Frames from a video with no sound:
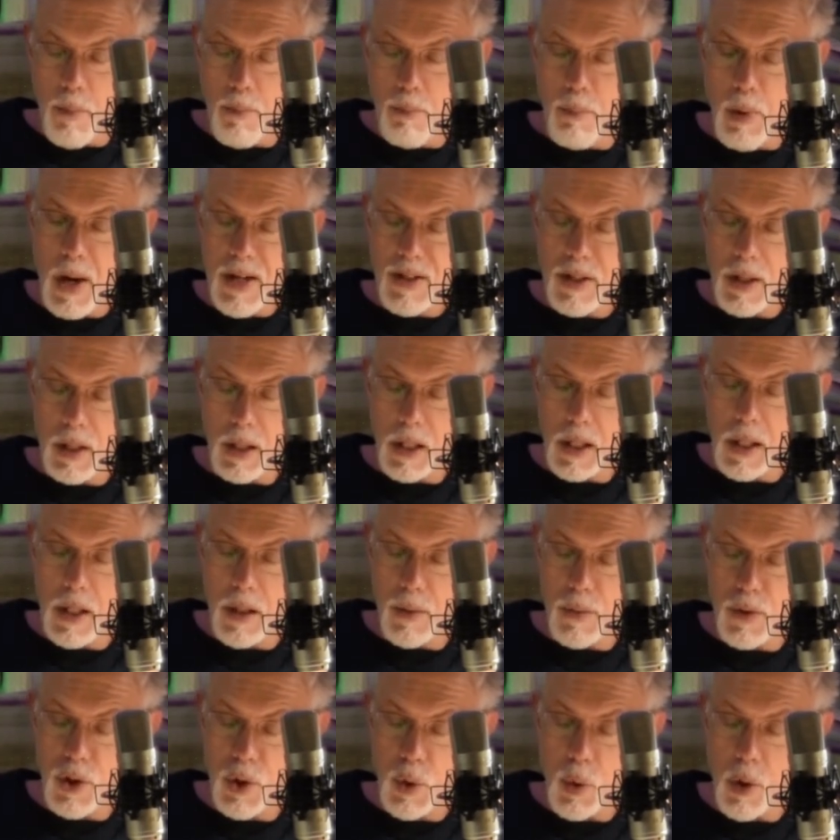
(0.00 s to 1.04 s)
Presently it
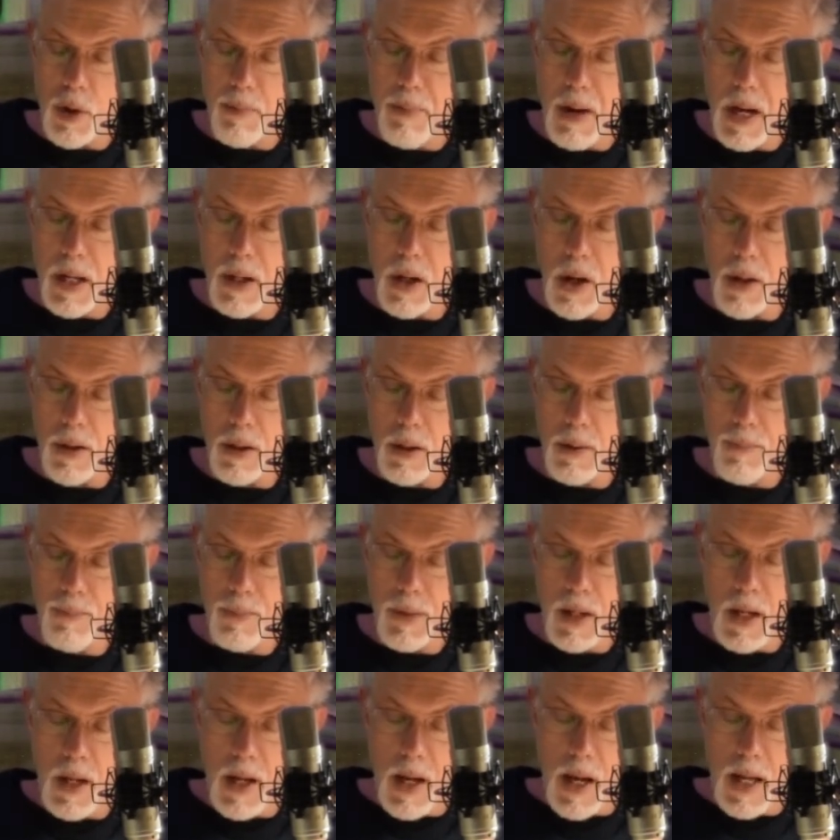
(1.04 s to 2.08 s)
was joined by another,
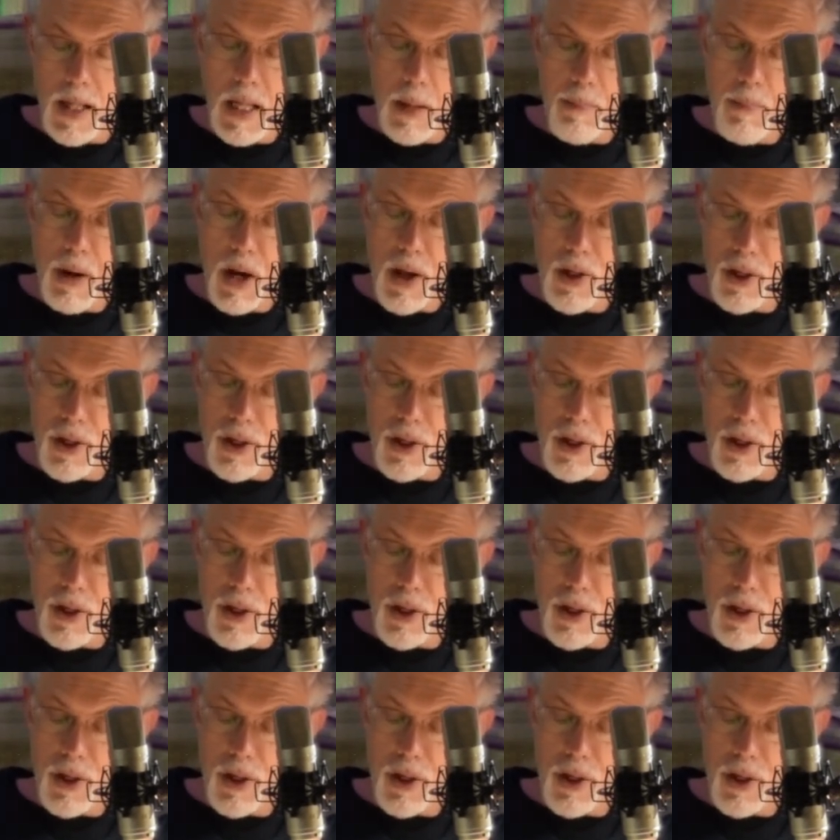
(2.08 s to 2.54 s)
and then by a